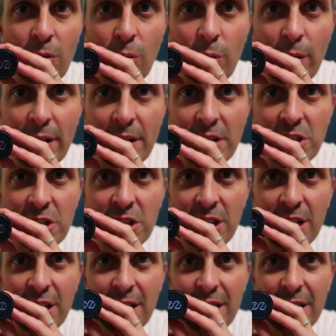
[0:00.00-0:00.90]

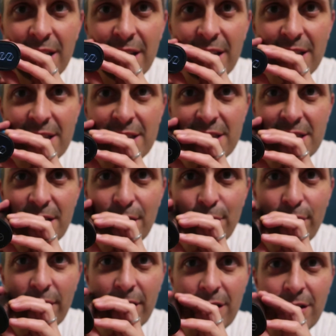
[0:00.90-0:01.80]
which is
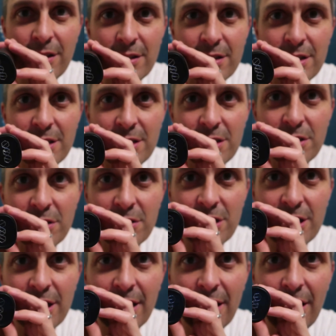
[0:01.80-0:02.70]
difficult to
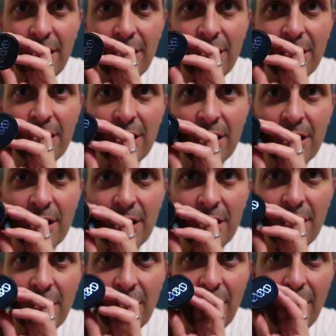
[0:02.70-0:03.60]
tell
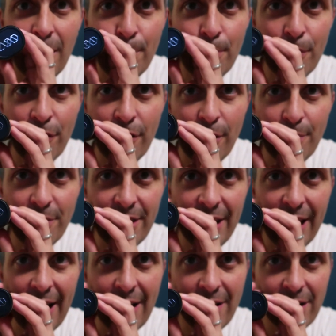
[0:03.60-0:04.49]
up from
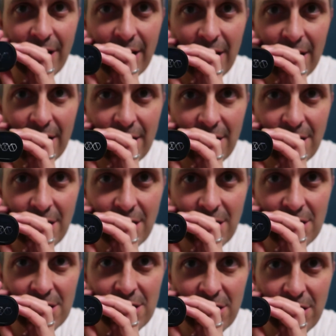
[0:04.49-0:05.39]
down on,
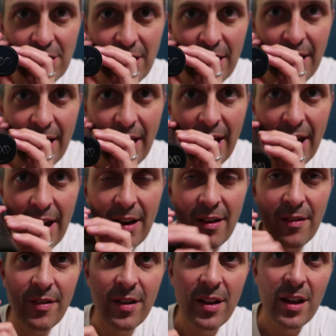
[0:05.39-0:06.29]
so they
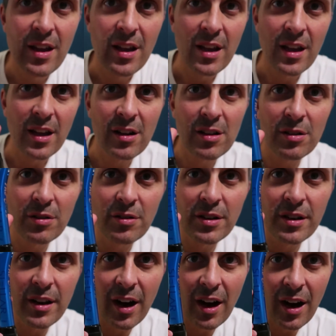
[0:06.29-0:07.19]
have
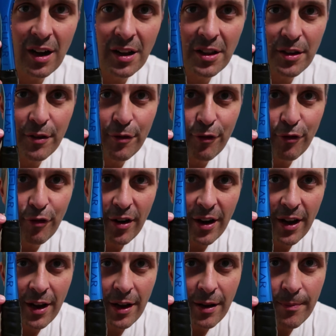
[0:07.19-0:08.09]
included on the
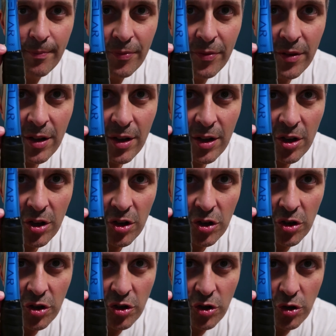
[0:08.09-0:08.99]
frame
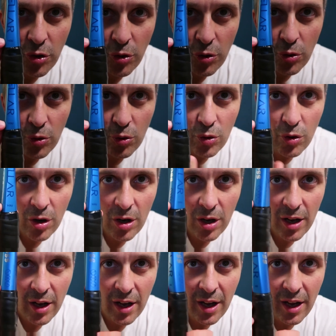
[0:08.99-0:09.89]
you
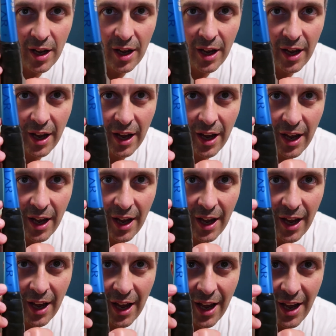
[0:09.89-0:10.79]

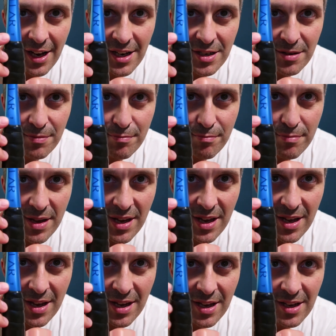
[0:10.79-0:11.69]
and
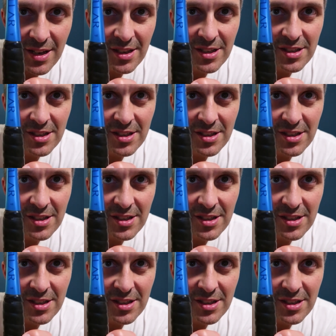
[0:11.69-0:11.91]
me,